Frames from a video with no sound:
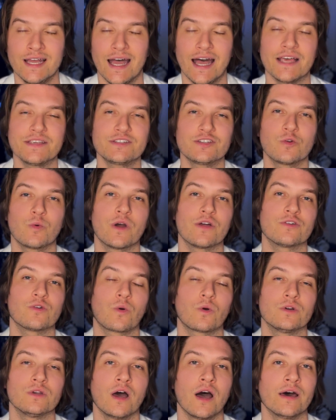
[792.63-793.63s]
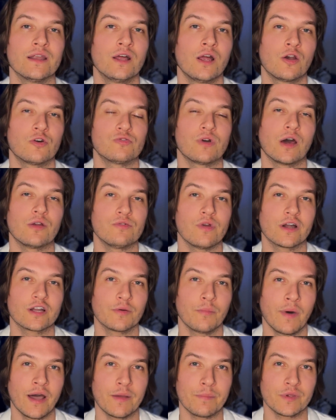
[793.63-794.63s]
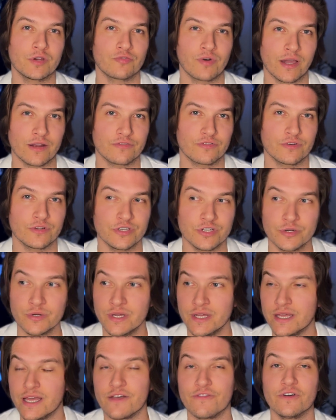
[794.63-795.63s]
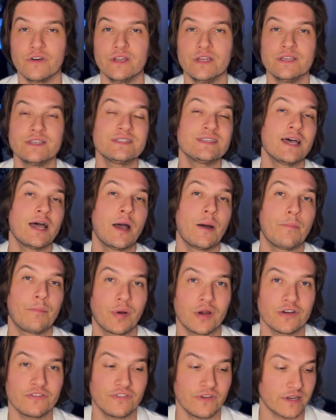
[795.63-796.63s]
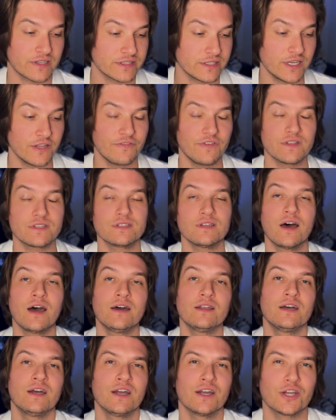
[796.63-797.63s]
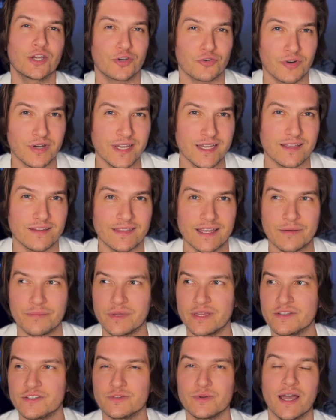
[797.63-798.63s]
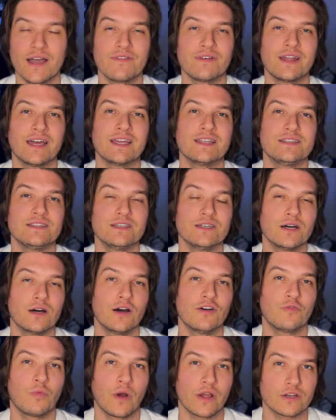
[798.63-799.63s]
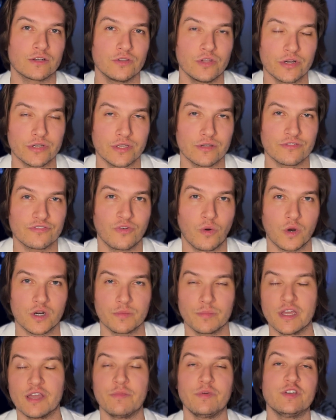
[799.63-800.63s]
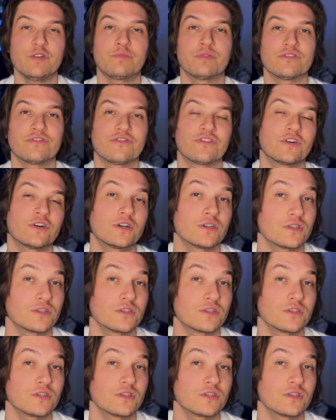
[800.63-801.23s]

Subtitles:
as to whether or not Round Rock might be right for you. If it is, perfect. And if it's not, great. That means you have an idea of what you're looking for. Maybe you prefer